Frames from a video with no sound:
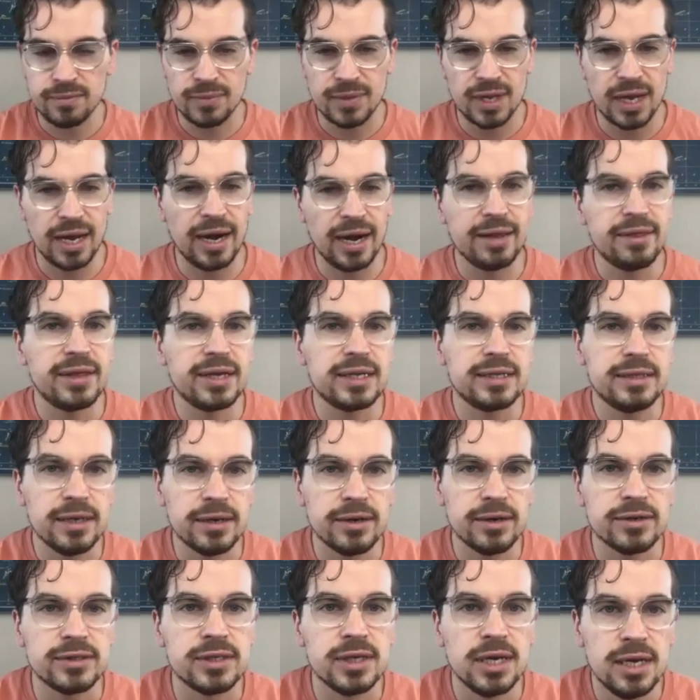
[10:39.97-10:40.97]
And I think
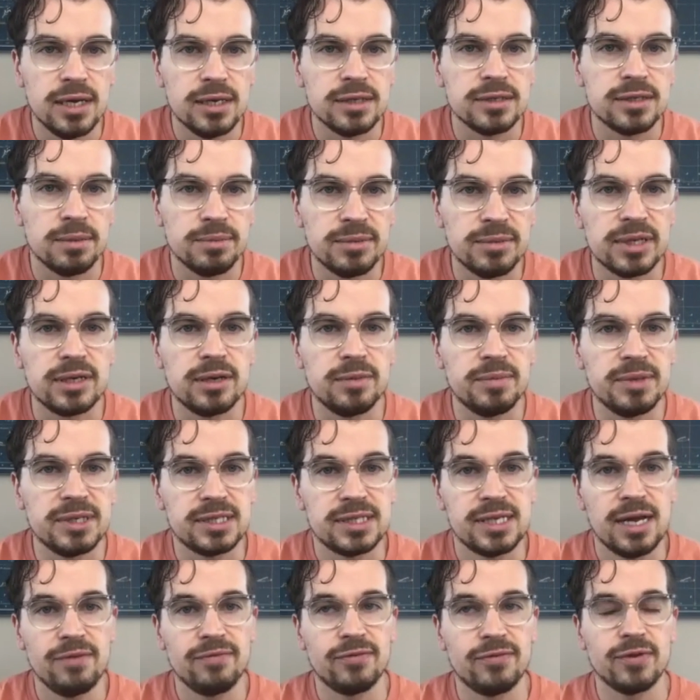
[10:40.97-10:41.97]
there's something to be
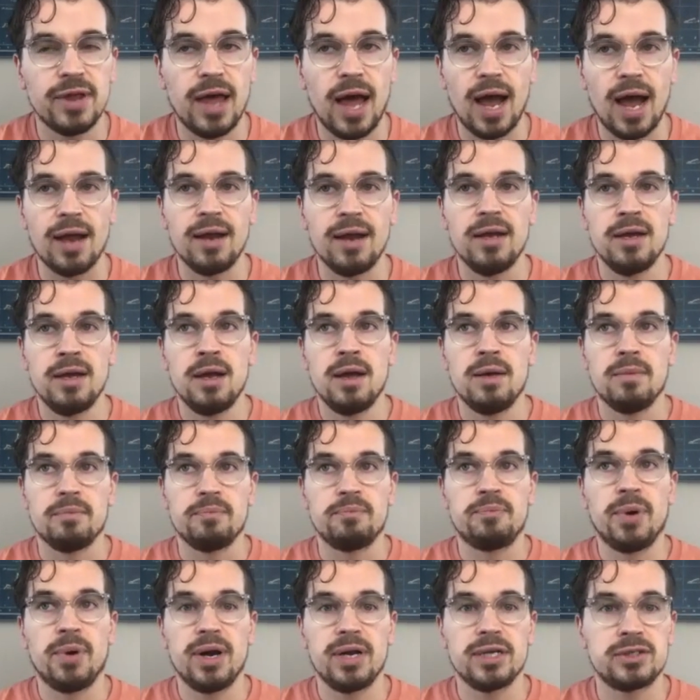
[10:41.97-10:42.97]
said for that,
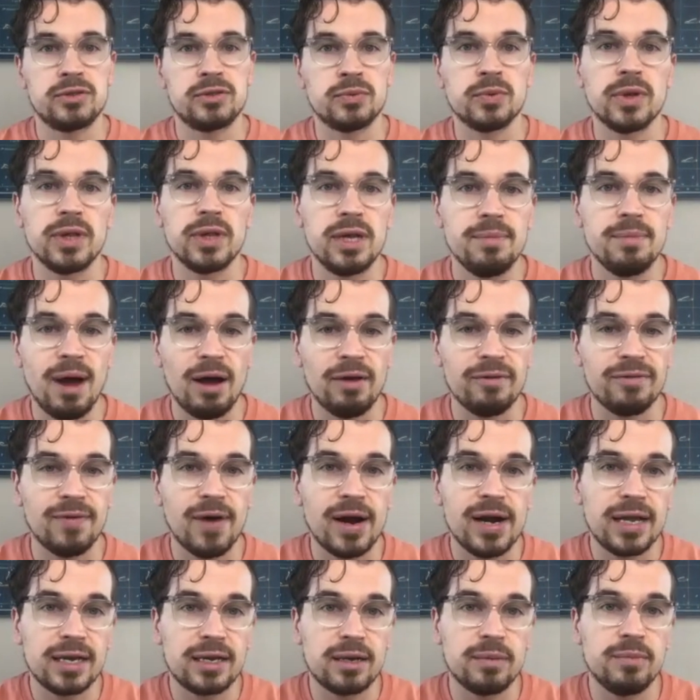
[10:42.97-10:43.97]
but it's really about
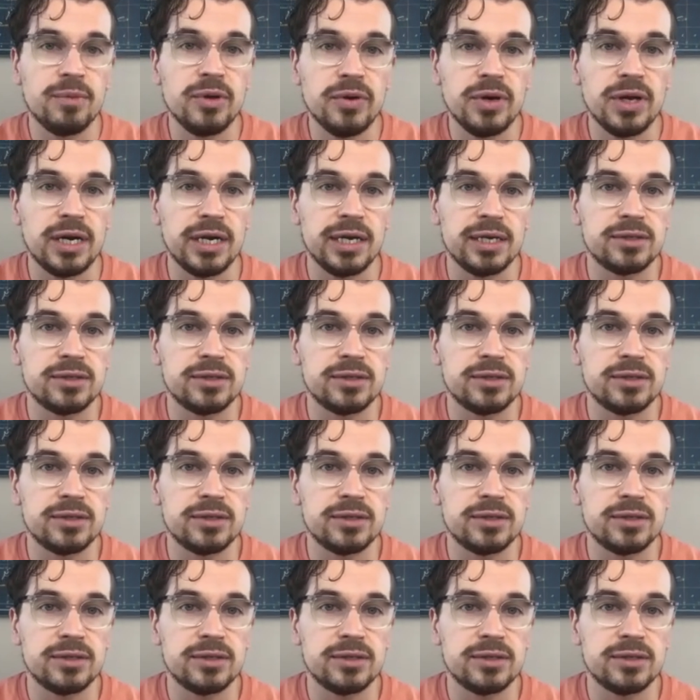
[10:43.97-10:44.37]
finding community.